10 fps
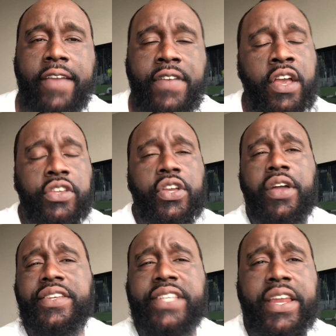life,
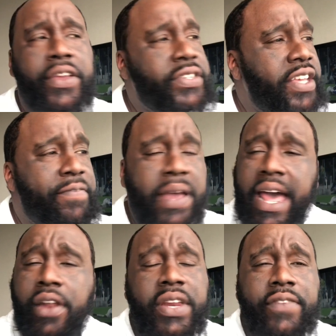you're going to say to yourself,
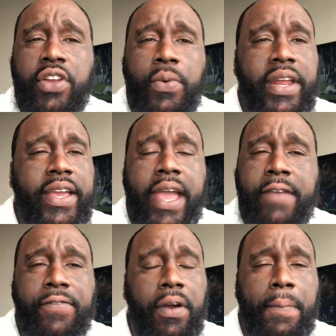man, I don't even know where they
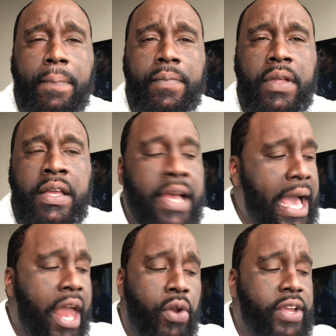came from.
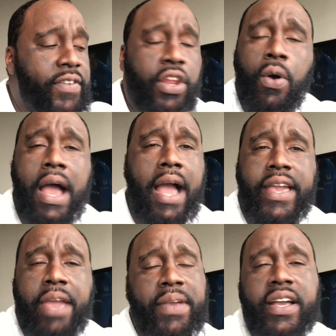I don't even know how
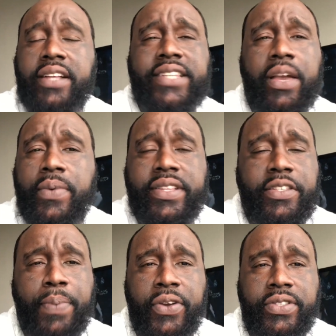I came in contact with
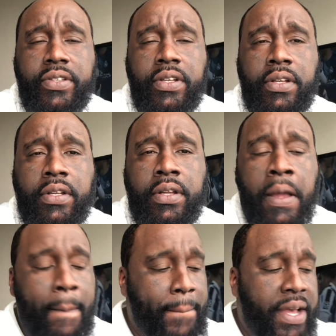this person.
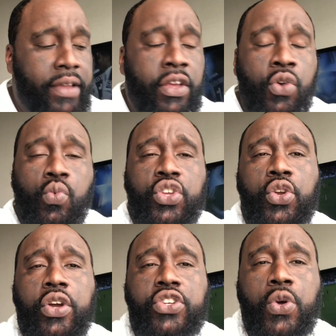But
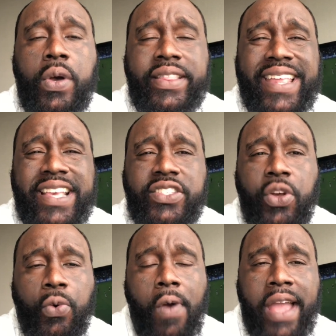when you're doing
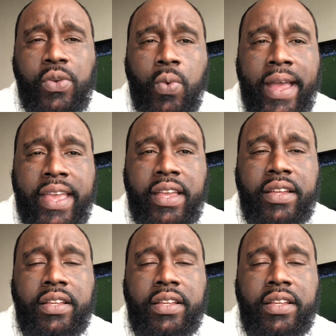things the right way